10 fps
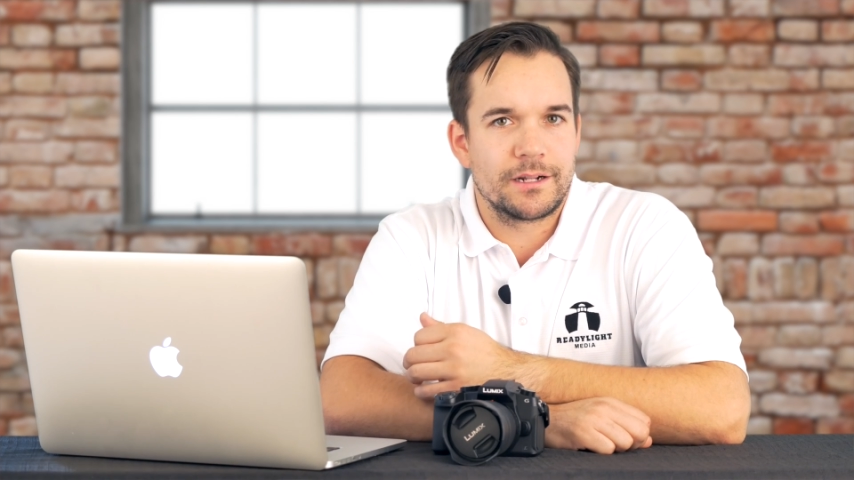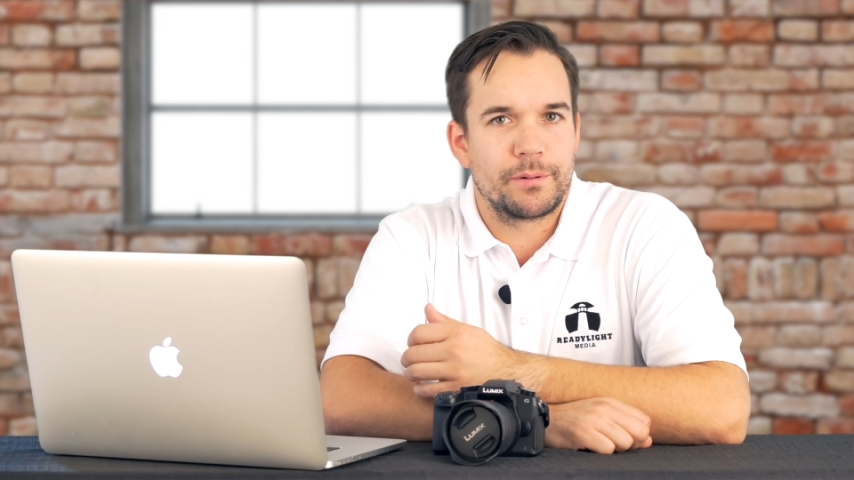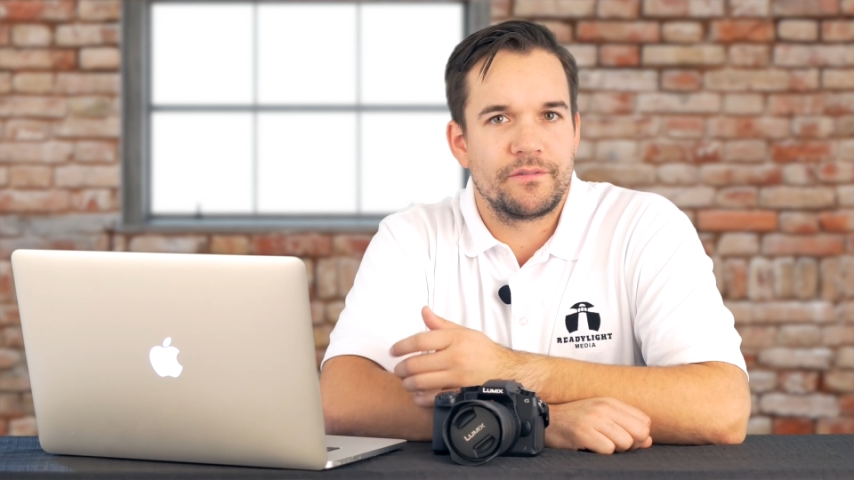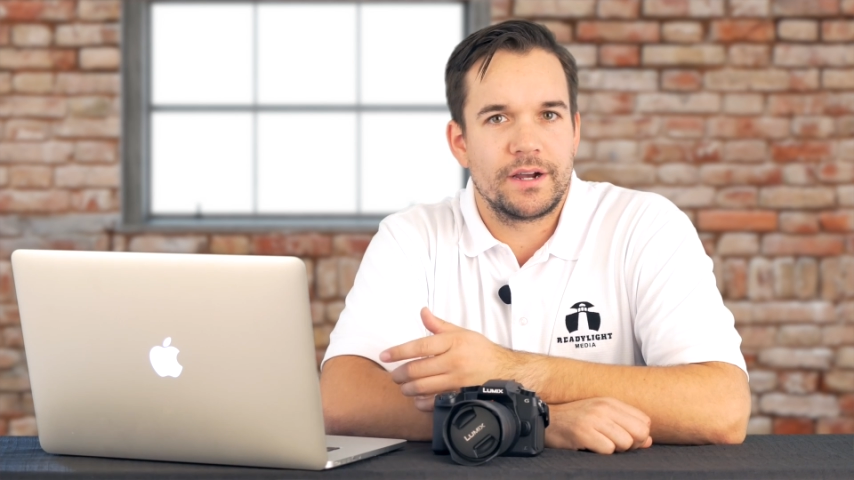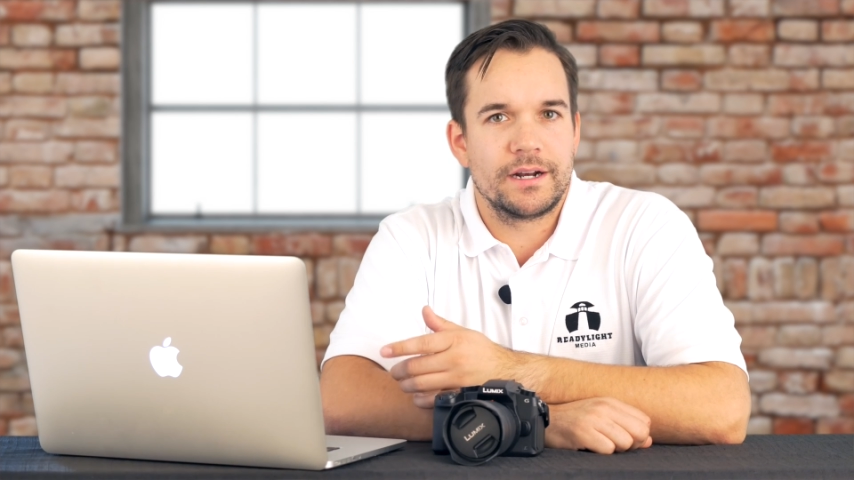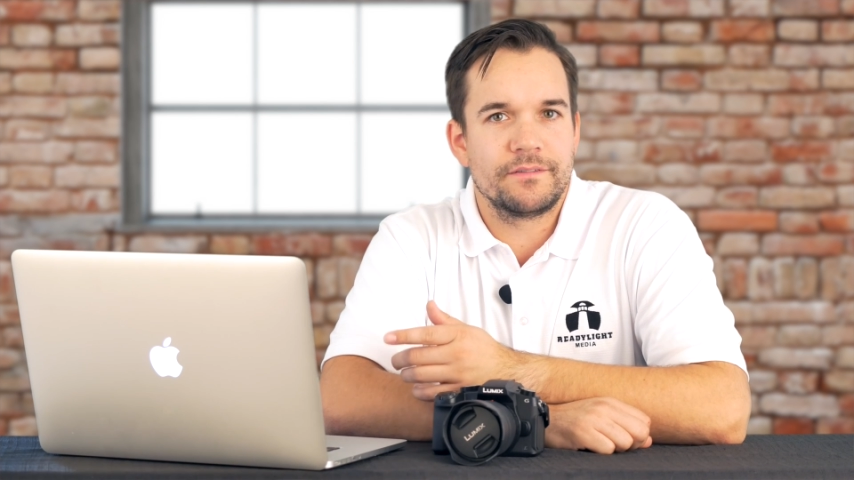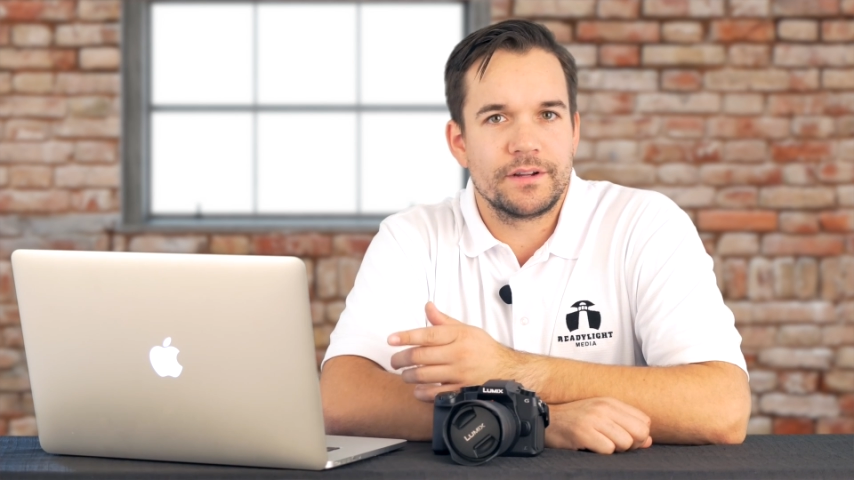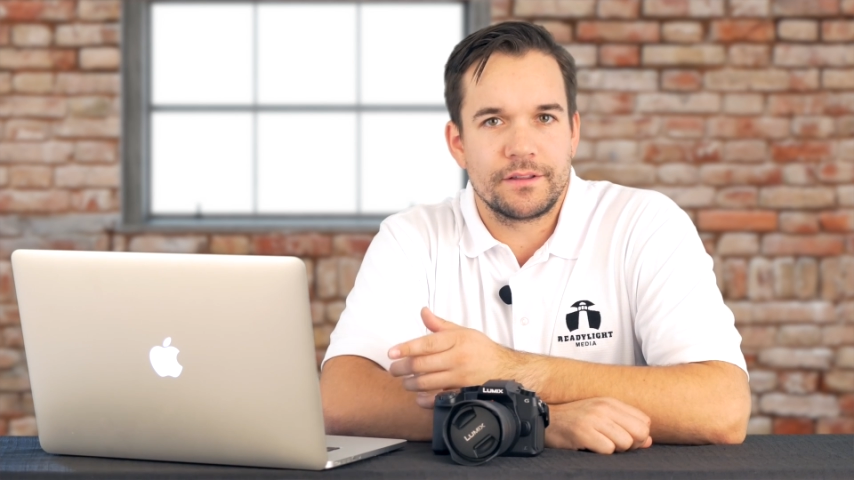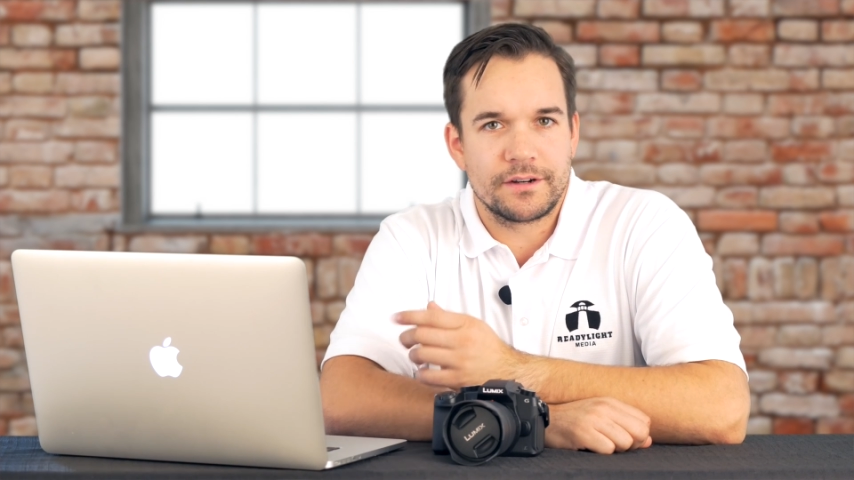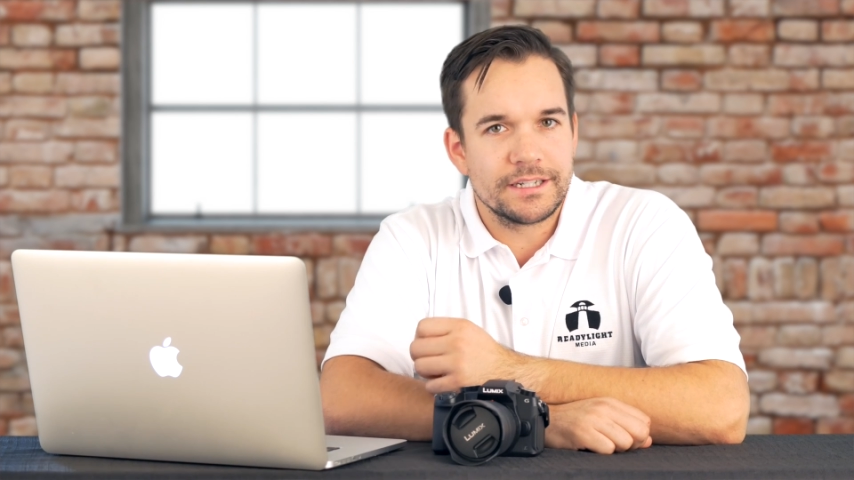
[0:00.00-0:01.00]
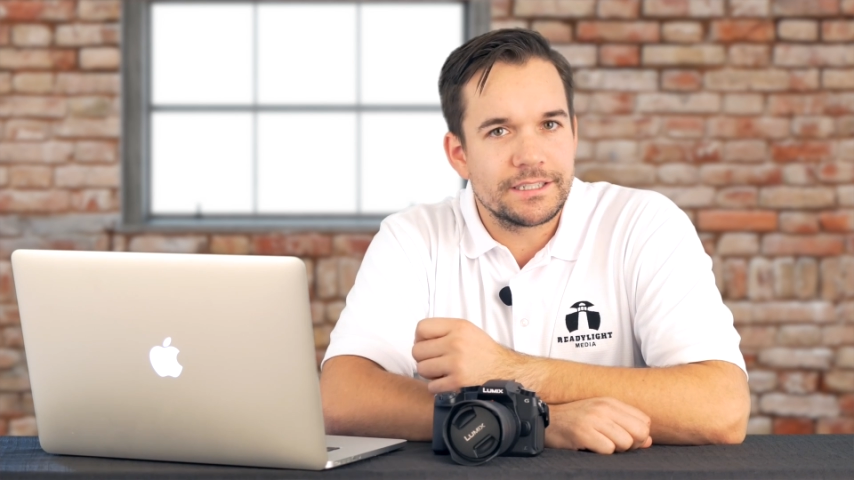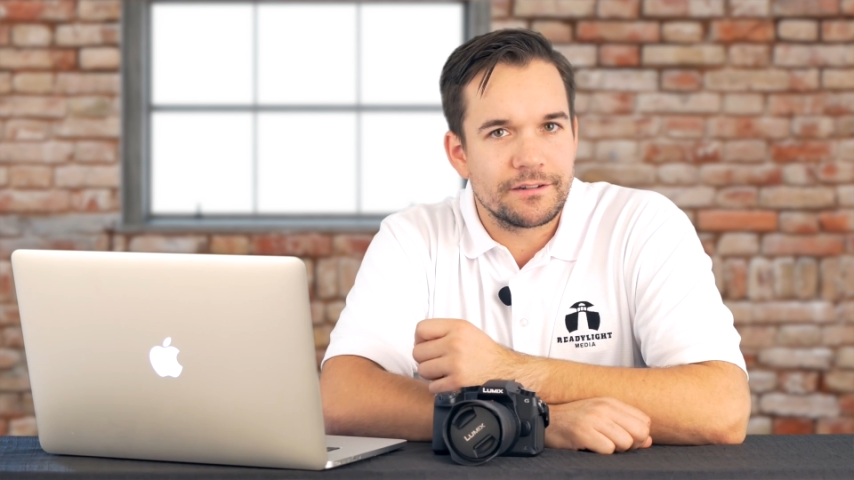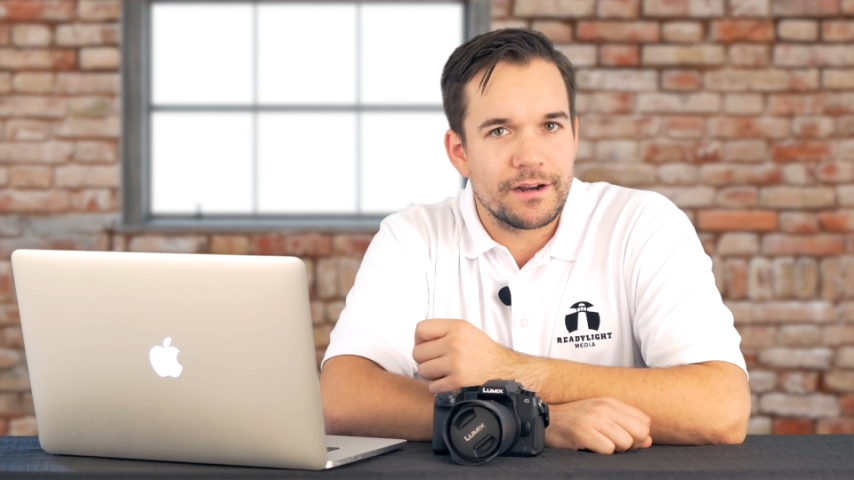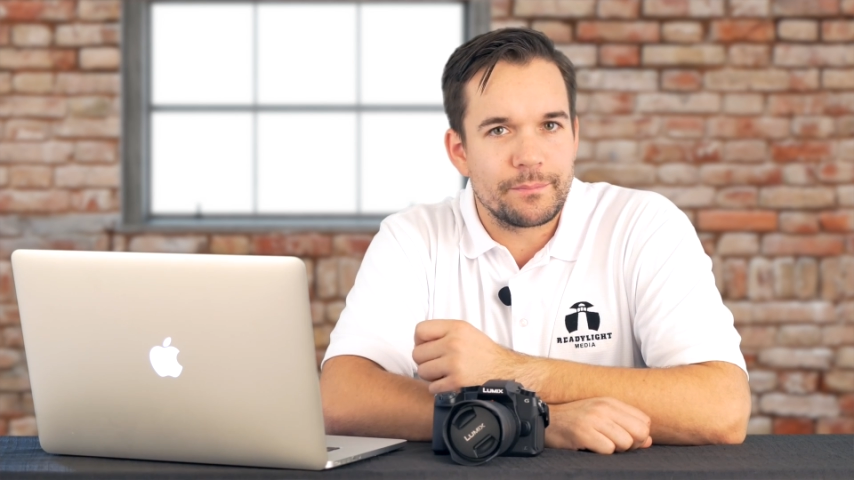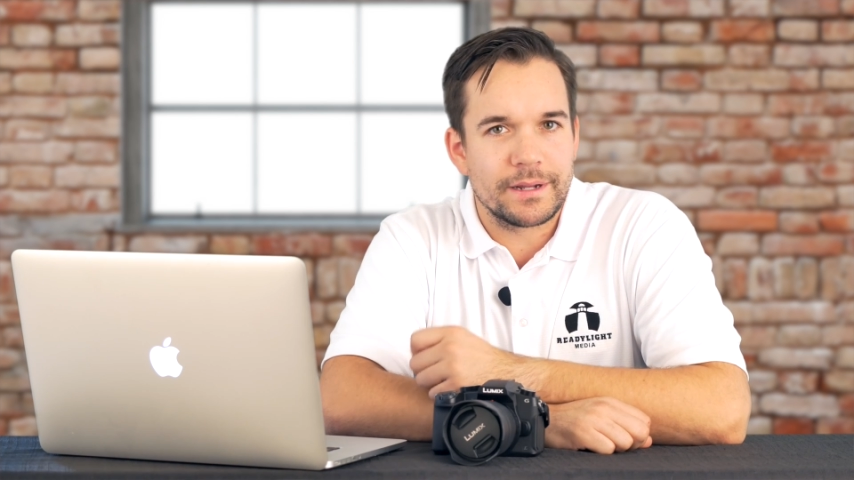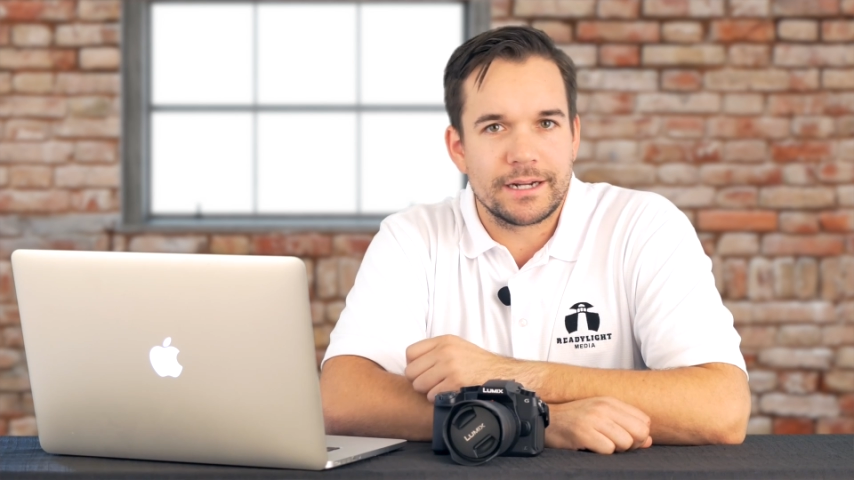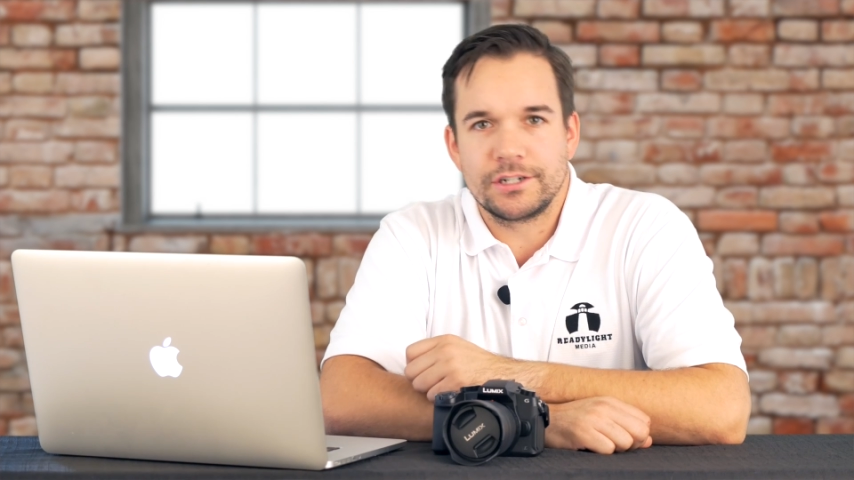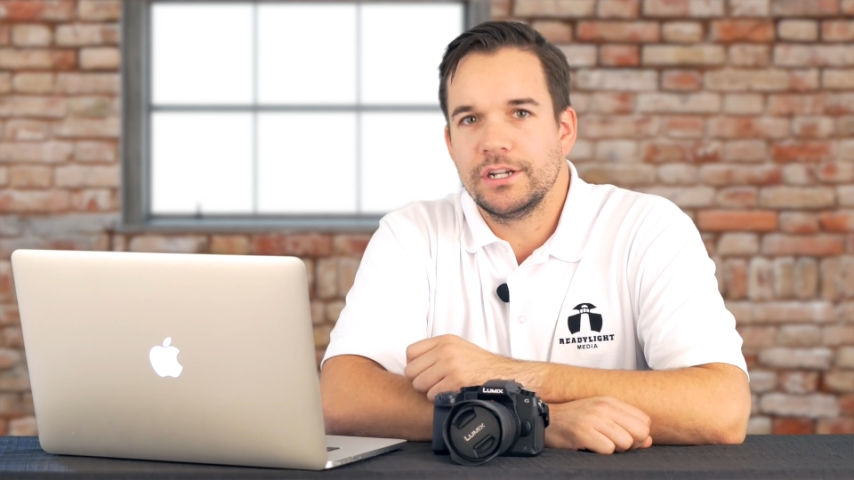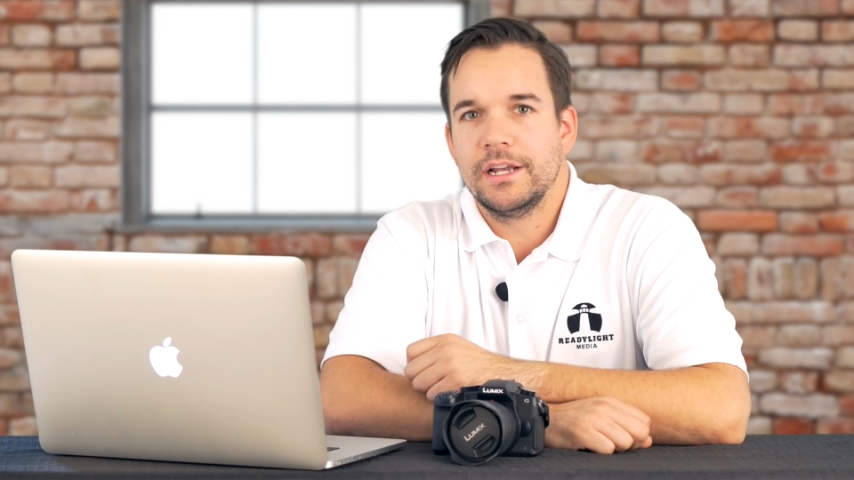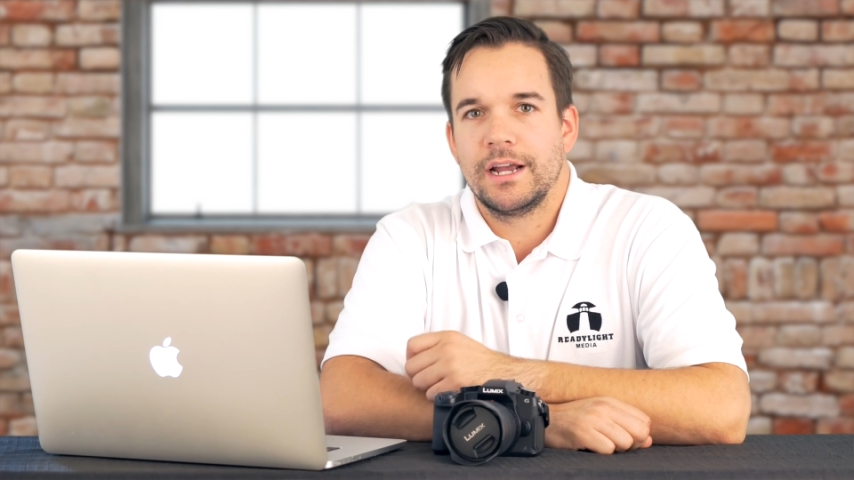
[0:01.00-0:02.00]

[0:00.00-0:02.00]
provided via their Instagram page